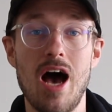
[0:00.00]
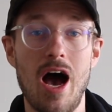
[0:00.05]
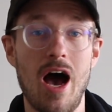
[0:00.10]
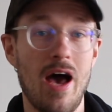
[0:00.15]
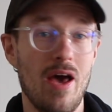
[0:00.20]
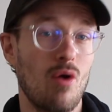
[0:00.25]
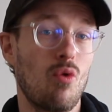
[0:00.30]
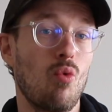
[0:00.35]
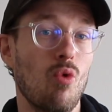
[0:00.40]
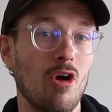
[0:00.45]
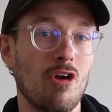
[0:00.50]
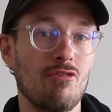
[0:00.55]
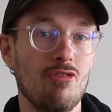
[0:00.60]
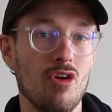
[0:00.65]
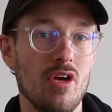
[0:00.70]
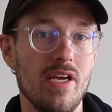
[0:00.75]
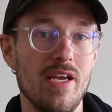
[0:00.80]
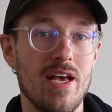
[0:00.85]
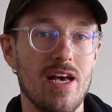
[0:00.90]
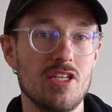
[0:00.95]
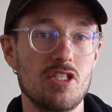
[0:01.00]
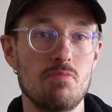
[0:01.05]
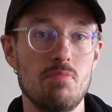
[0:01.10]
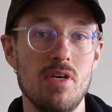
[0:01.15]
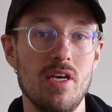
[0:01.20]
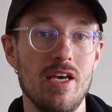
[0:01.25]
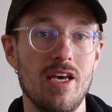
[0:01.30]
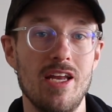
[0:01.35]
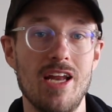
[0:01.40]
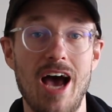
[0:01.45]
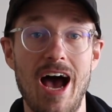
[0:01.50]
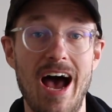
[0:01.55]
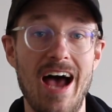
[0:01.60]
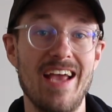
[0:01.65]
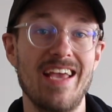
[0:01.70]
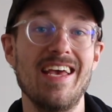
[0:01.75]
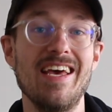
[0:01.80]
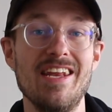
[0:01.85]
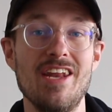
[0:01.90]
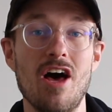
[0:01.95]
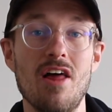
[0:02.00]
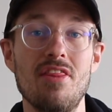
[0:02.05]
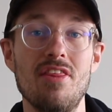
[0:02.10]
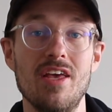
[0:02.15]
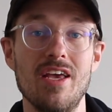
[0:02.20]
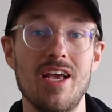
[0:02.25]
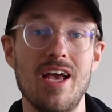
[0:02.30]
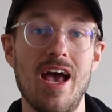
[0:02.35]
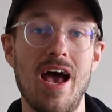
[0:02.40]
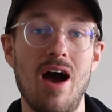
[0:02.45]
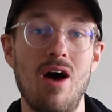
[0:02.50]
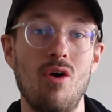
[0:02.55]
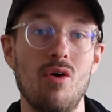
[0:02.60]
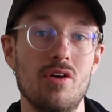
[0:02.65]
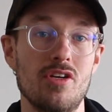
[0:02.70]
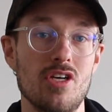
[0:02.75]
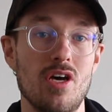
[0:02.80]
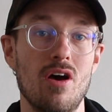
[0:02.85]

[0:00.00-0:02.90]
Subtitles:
I don't work for ESPN. I get nothing out